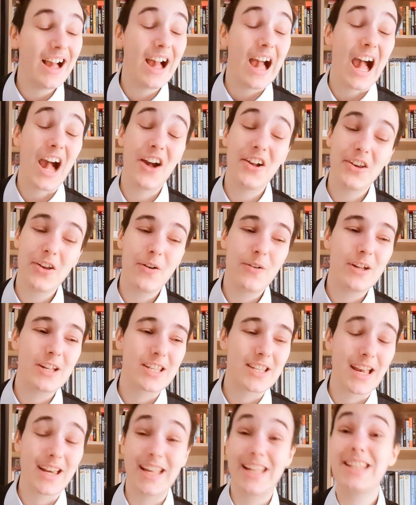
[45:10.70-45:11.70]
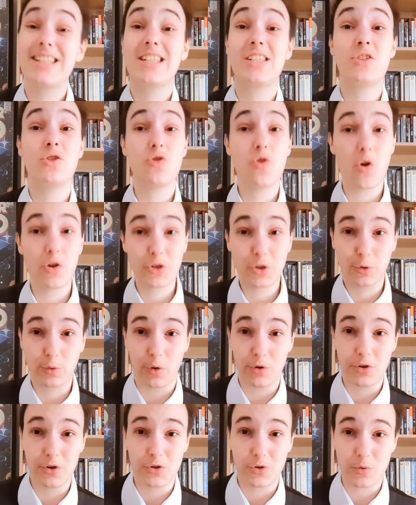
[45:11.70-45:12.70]
I know he said he's not
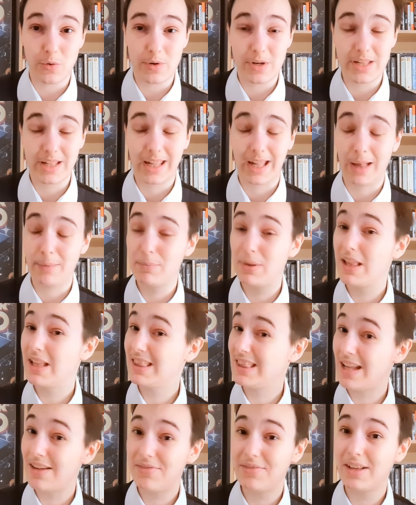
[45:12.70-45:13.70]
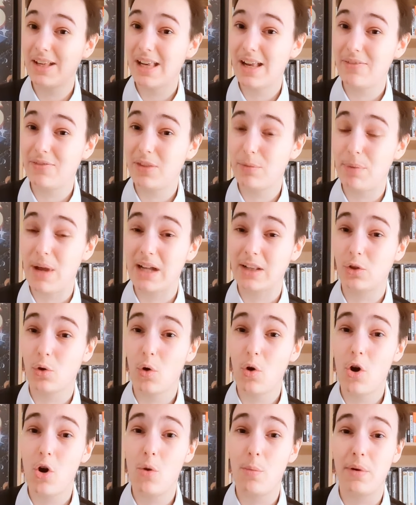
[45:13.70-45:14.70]
gonna do it again, but it definitely left the back
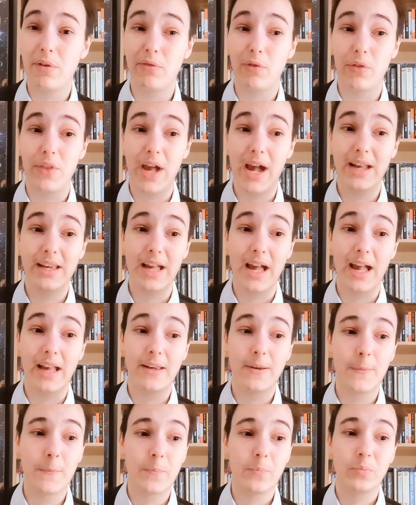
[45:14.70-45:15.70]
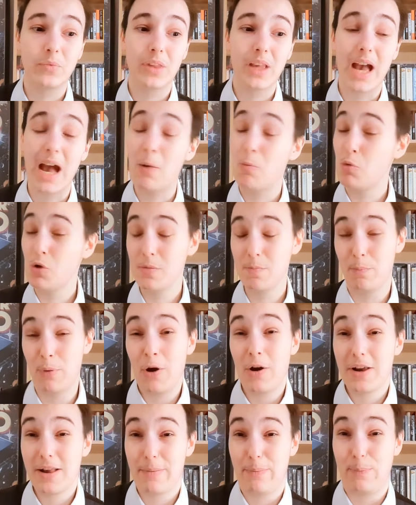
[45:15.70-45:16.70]
door open for that. And I wouldn't
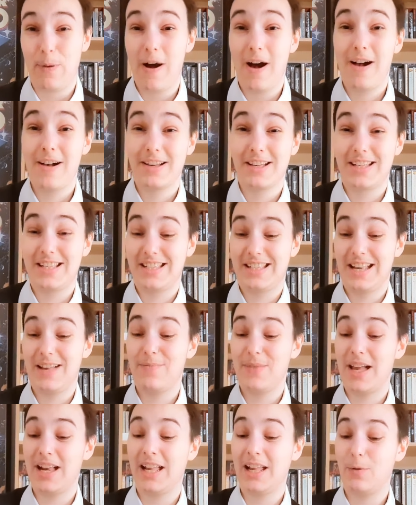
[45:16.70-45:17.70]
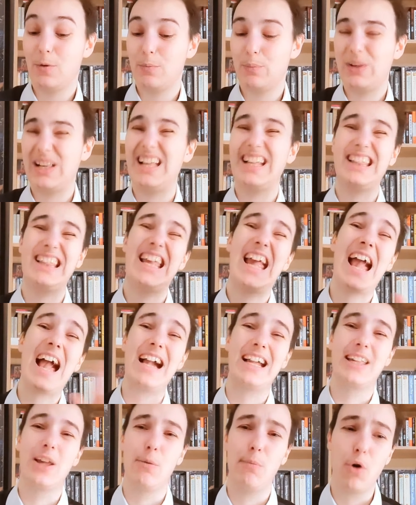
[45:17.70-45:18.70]
put it past him that he would be like, nah,
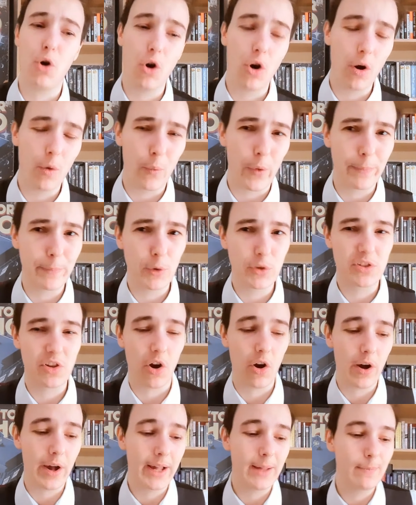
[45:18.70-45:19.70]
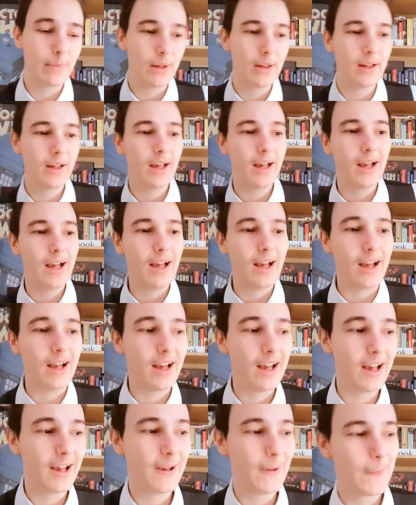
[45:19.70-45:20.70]
come on, one more time.
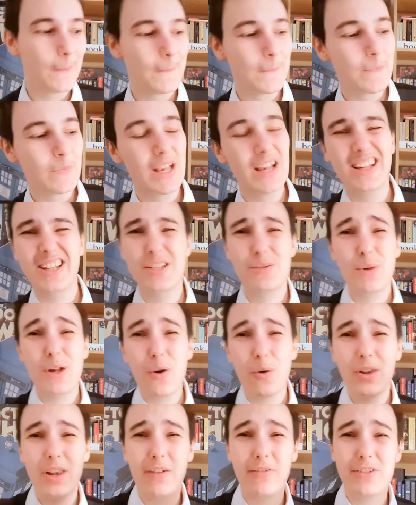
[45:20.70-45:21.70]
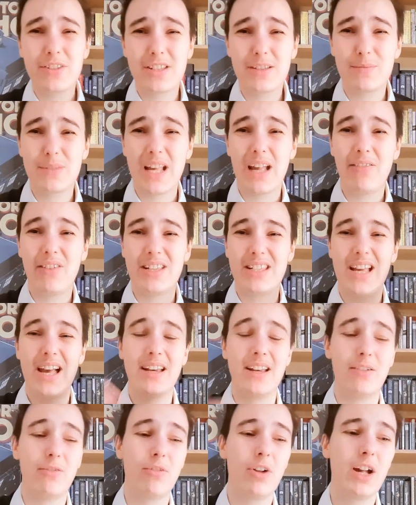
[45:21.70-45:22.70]
Because uh, we all love us some David
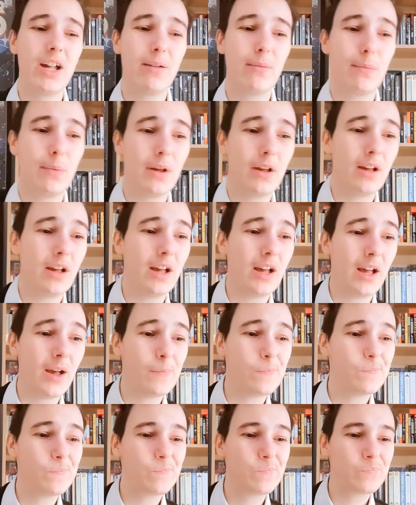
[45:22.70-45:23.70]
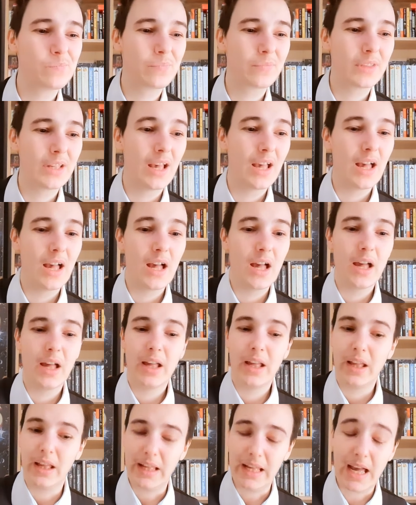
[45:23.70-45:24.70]
Tennant, right? But um,
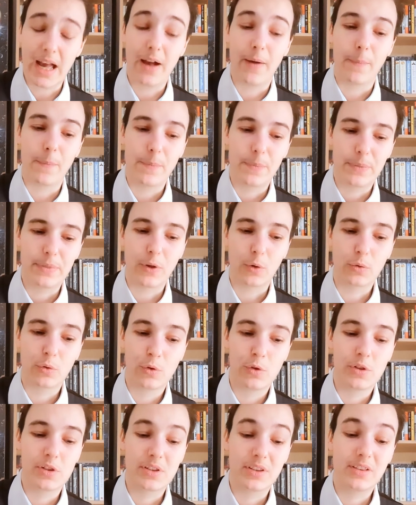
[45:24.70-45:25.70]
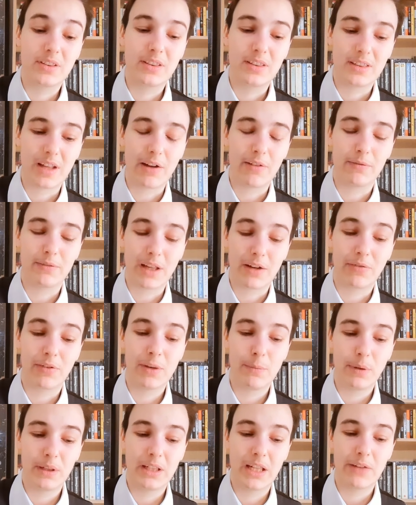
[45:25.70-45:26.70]
yeah, Doctor Who's de- definitely
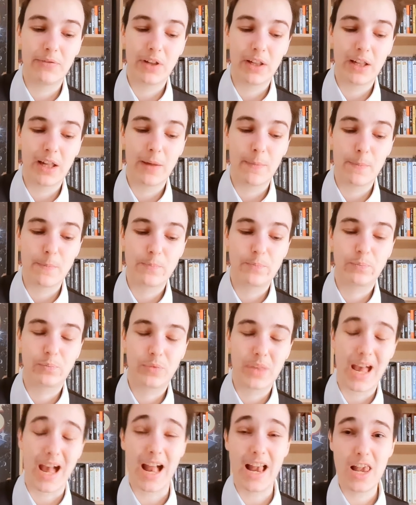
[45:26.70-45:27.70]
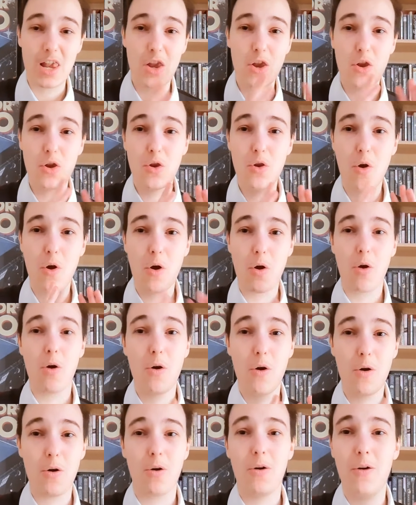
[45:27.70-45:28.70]
been giving him a
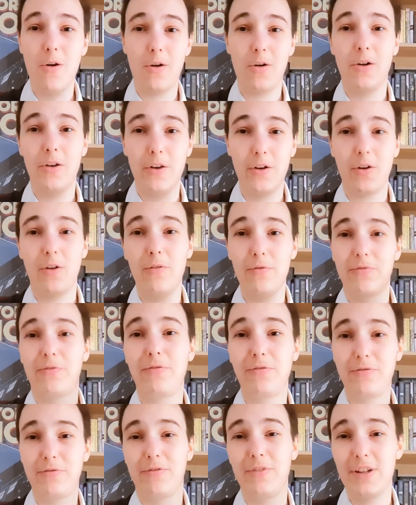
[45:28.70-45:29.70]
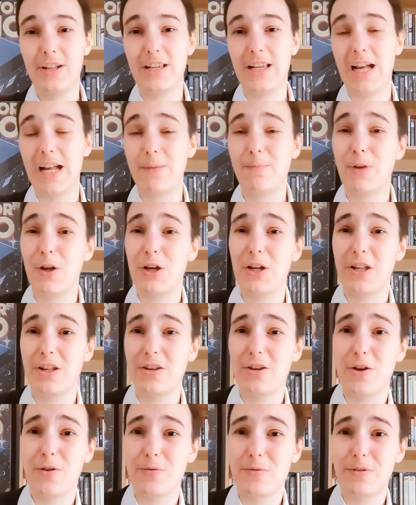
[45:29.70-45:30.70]
lot of limelight, you
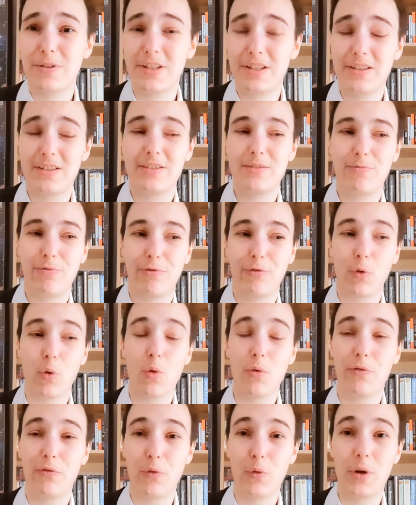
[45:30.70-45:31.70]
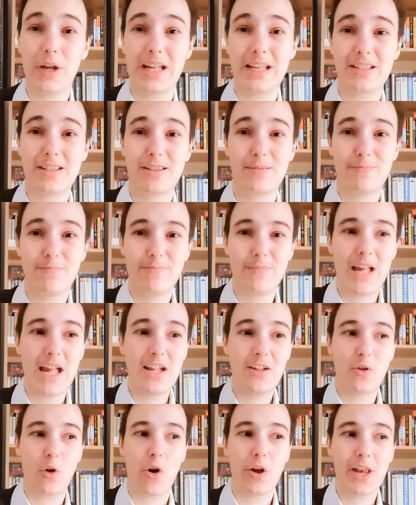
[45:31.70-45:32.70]
know, for for his
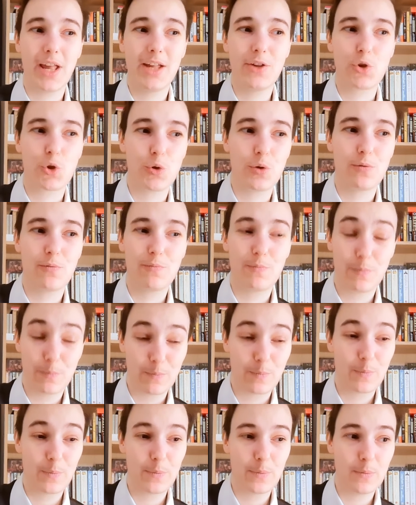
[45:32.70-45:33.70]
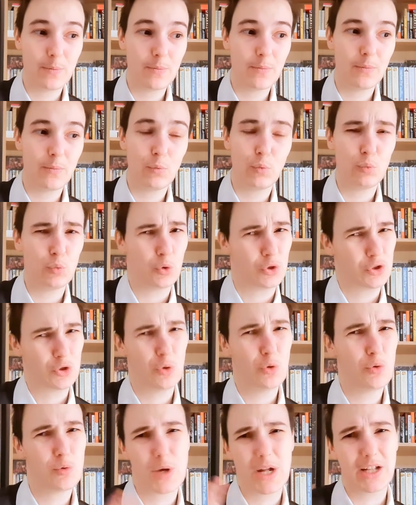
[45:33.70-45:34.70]
incarnation,
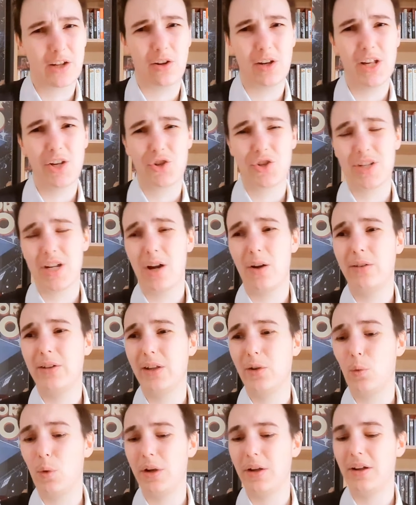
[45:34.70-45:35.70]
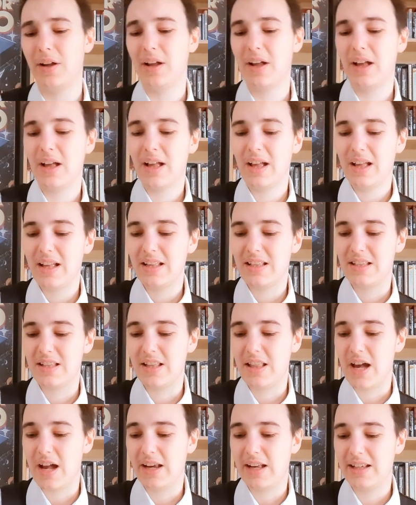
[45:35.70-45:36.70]
two incarnations, however you want to see
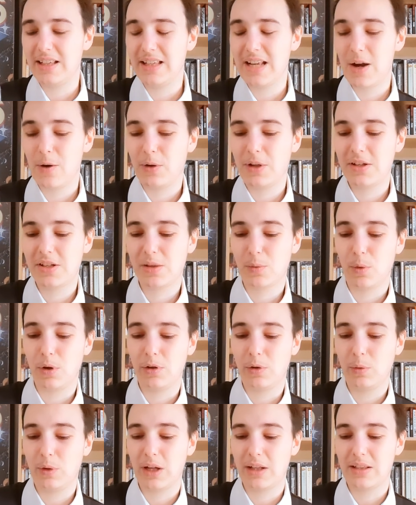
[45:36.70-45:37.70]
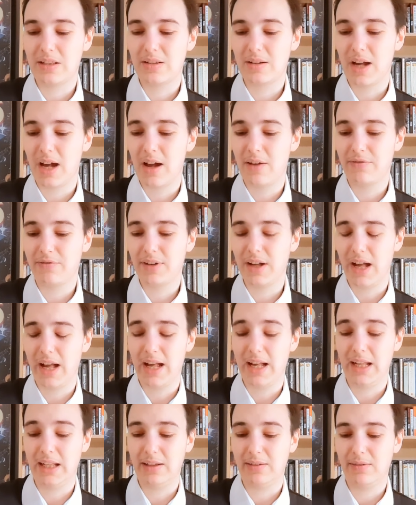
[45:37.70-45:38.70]
that. And now he's the one who gets to have
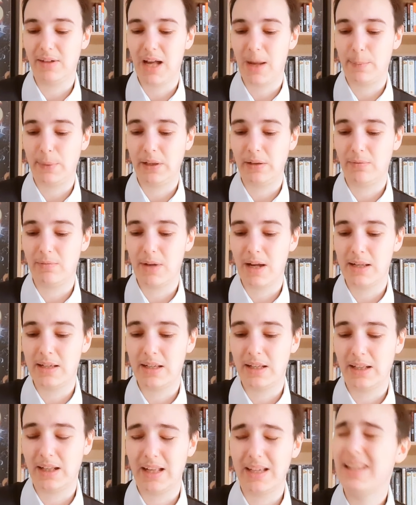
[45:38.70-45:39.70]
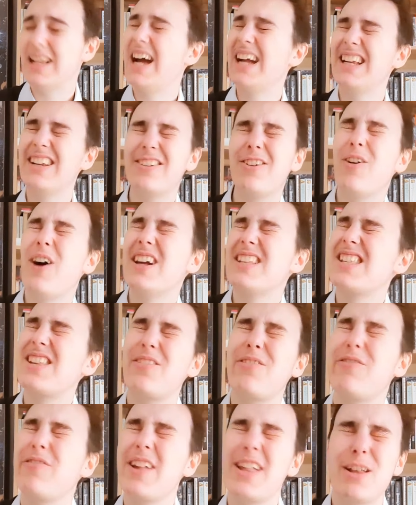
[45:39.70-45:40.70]
a happy ending. And I don't know, I still
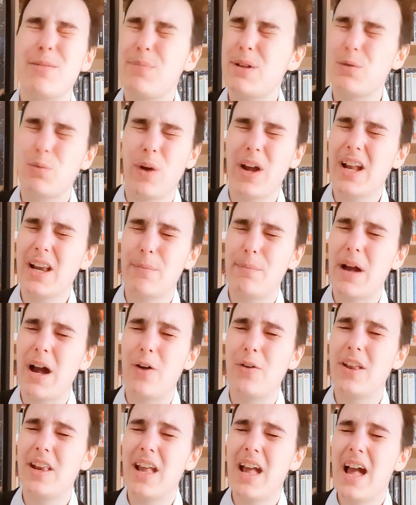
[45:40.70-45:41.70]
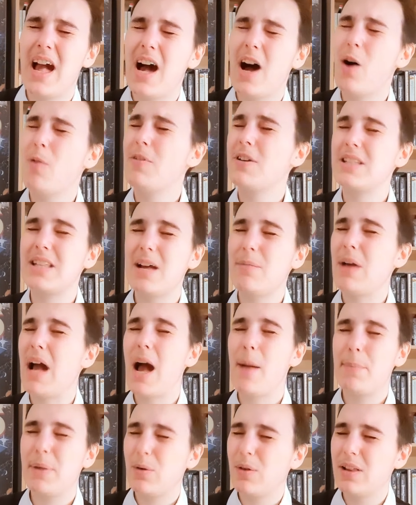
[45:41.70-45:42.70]
feel a bit weird about it. Obviously, I'm
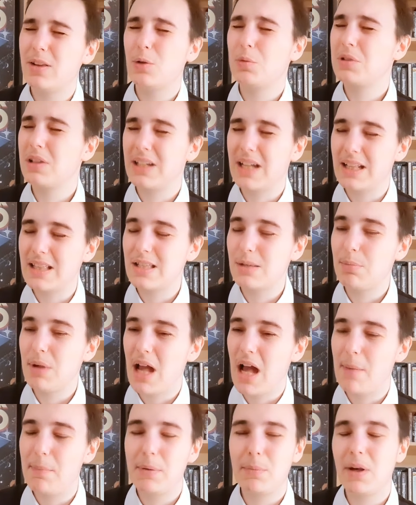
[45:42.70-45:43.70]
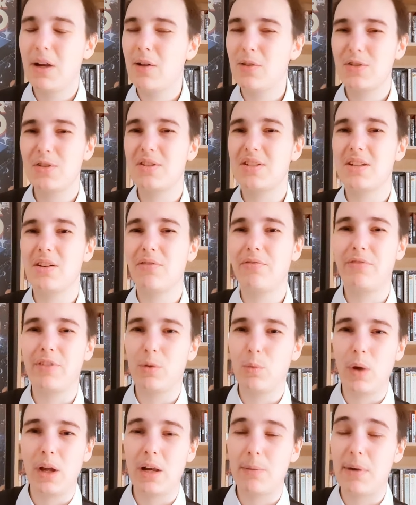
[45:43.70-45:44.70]
happy when the Doctor gets to be happy, but I also still feel
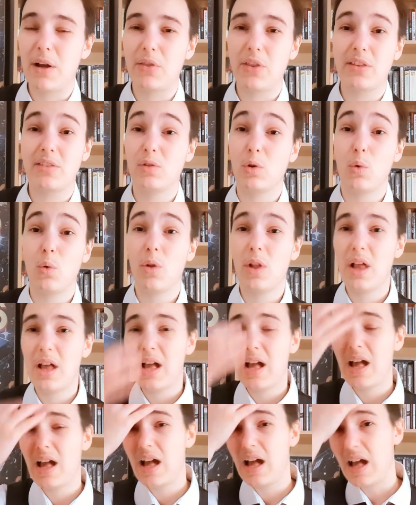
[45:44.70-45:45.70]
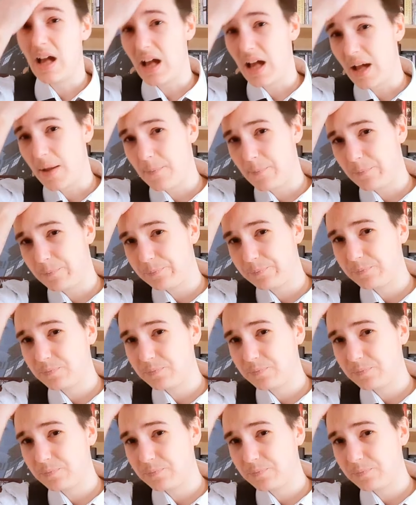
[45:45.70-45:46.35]
weird about this whole um,